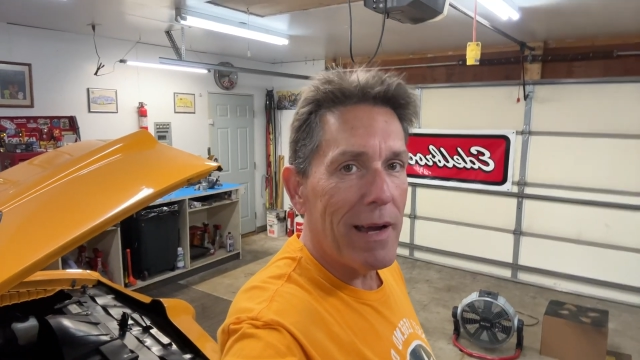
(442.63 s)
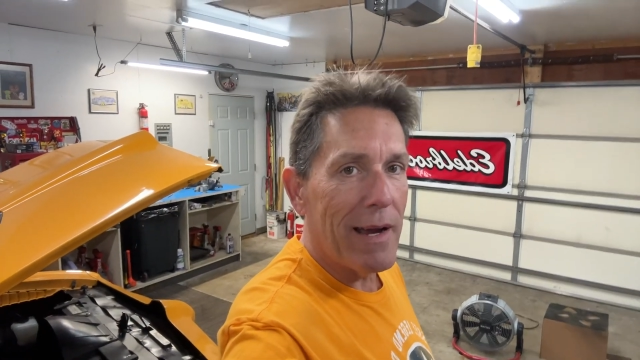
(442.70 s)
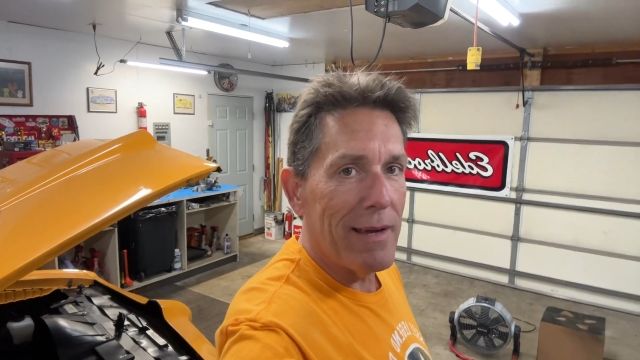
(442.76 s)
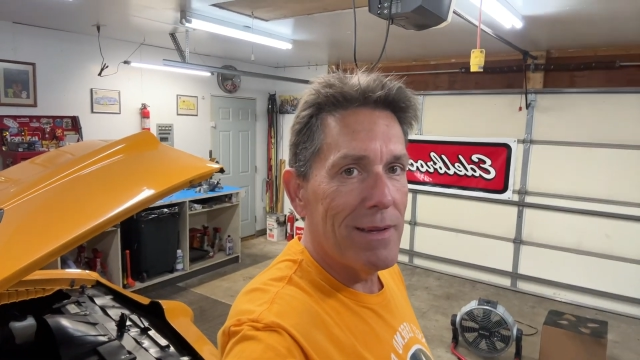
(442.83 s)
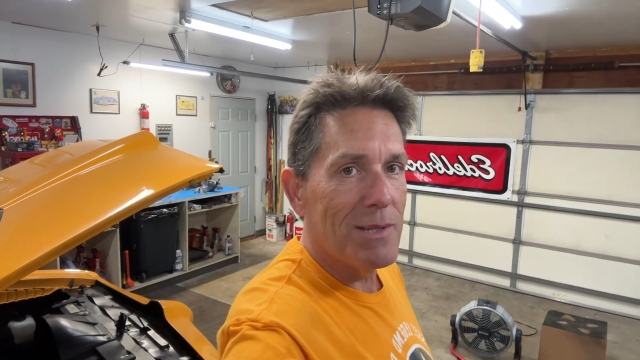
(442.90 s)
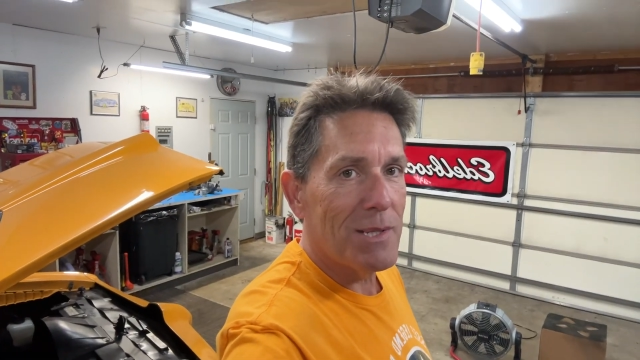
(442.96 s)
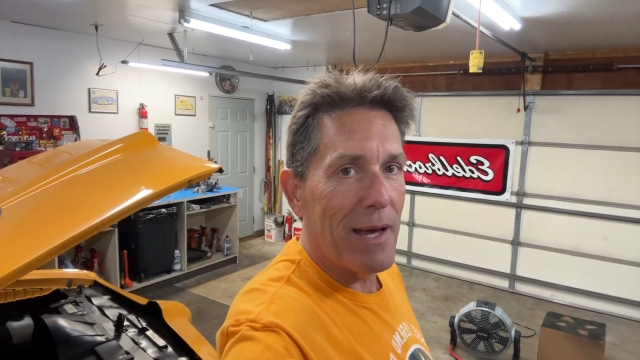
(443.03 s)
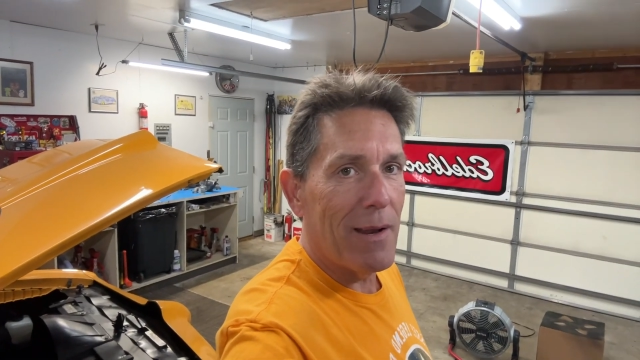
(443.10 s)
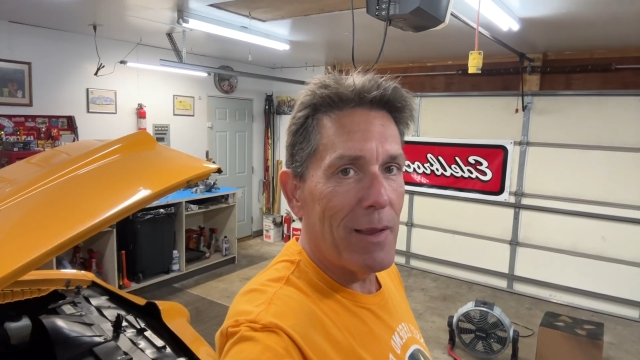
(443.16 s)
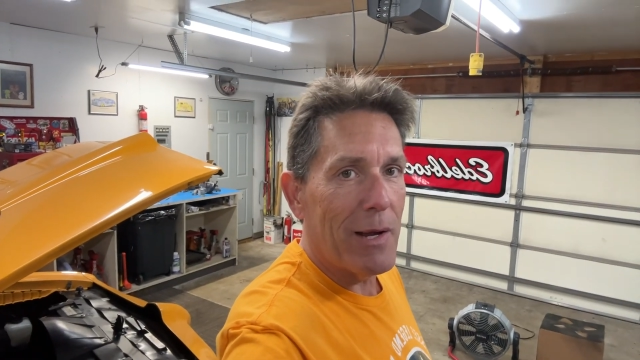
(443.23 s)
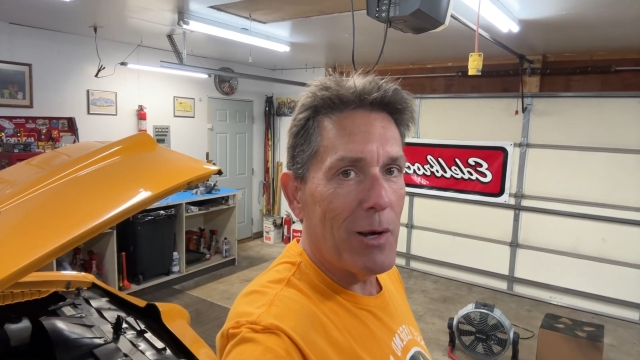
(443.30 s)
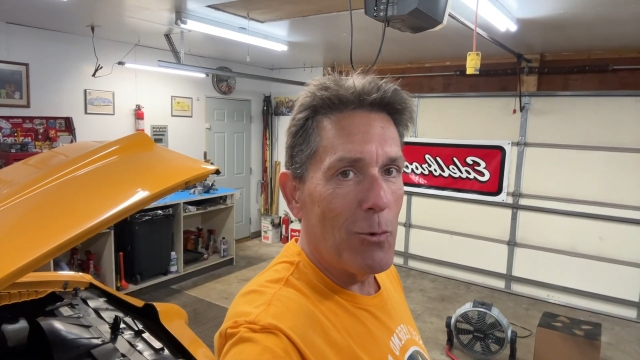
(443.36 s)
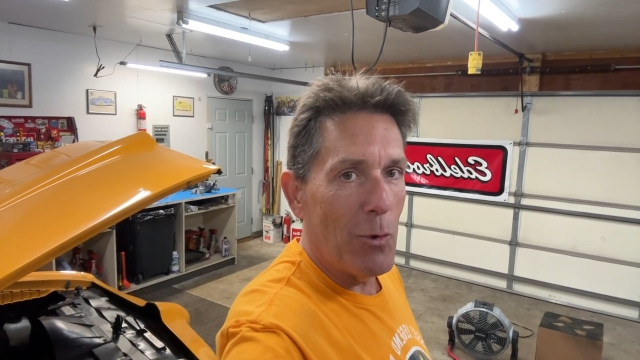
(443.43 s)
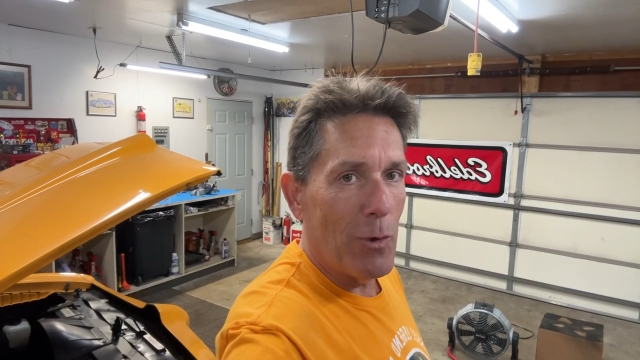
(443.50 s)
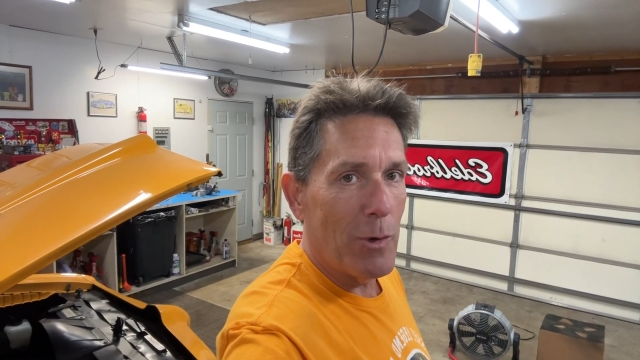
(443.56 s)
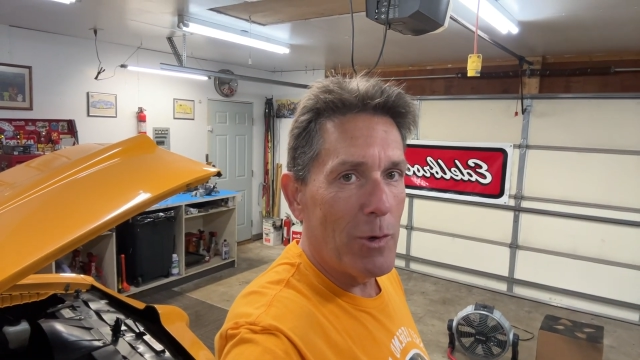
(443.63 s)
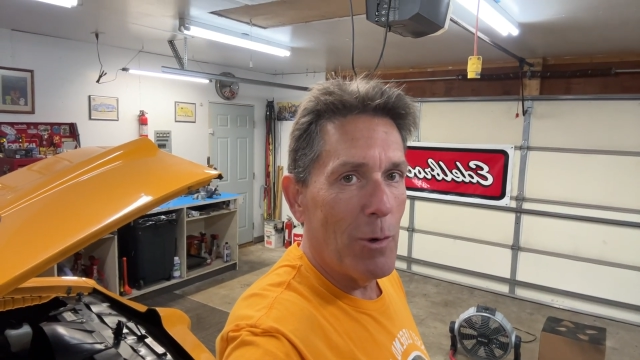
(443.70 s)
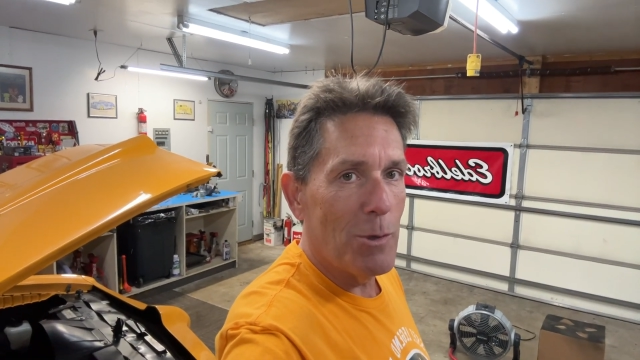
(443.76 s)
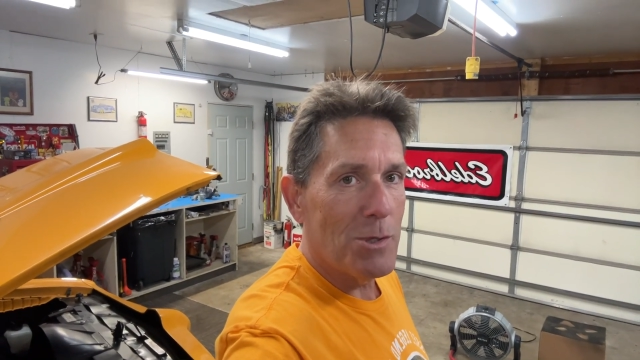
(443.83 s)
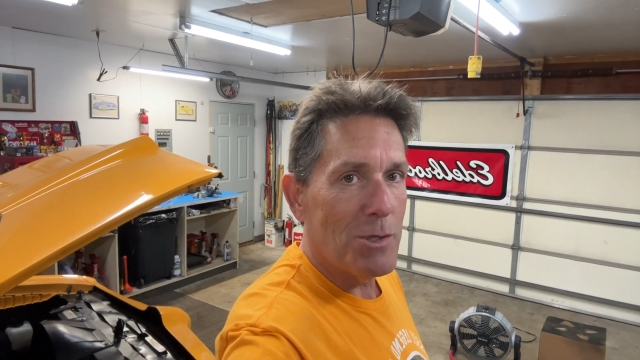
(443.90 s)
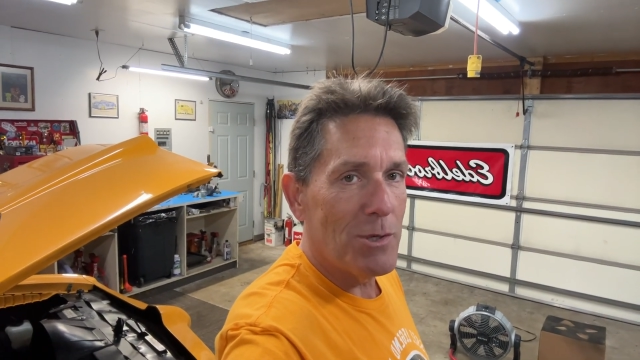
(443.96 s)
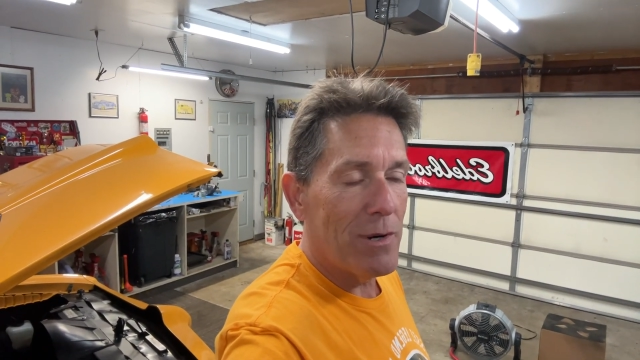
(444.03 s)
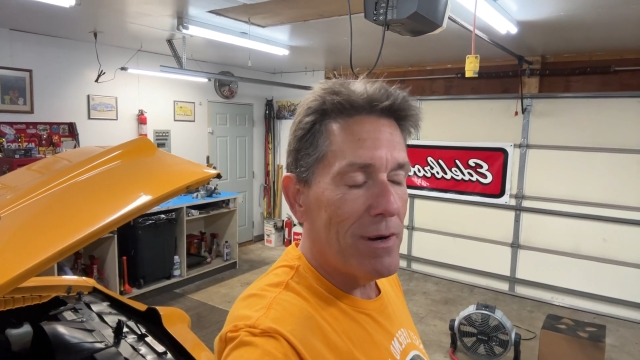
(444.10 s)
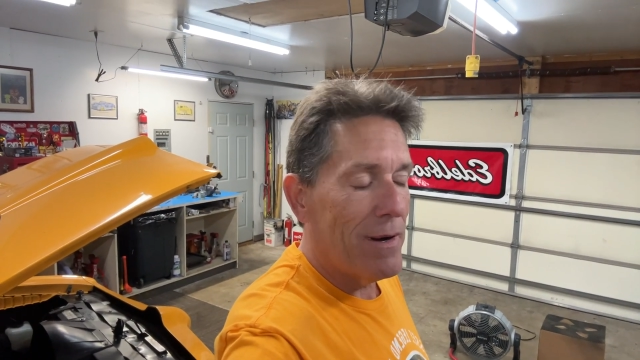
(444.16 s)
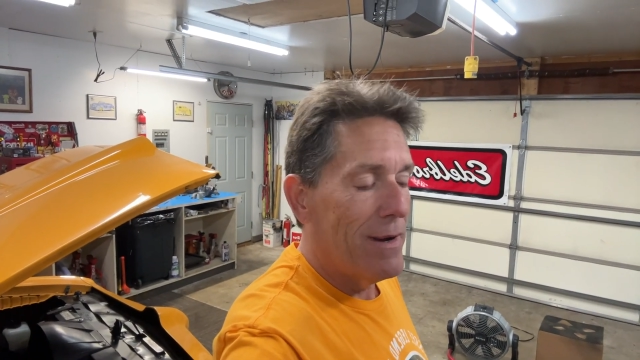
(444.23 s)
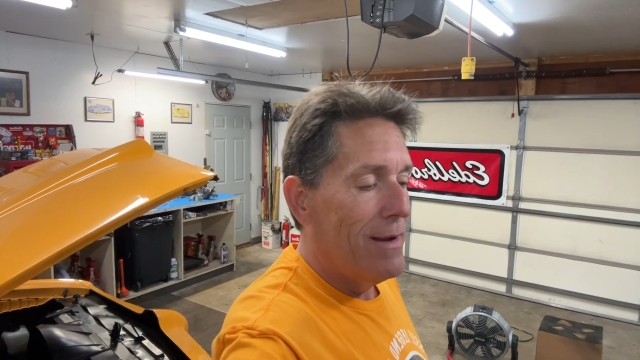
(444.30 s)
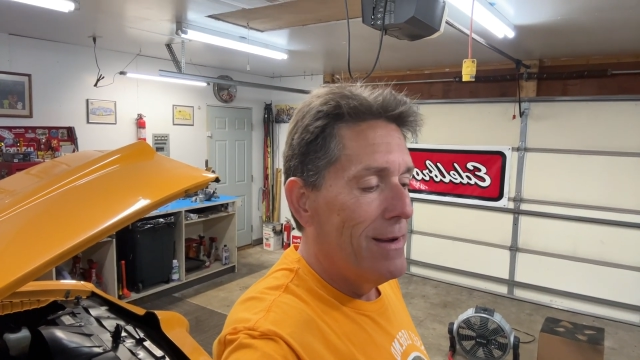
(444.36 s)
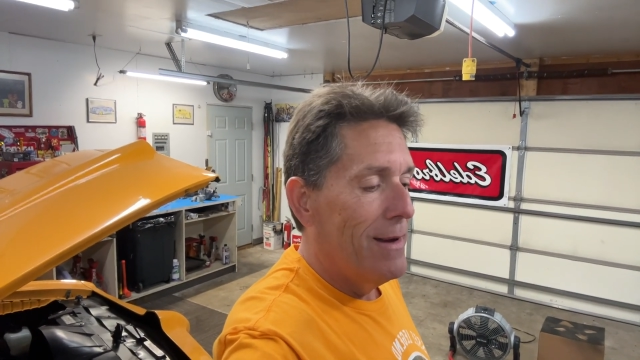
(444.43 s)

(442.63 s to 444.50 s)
is kind of like a roller coaster.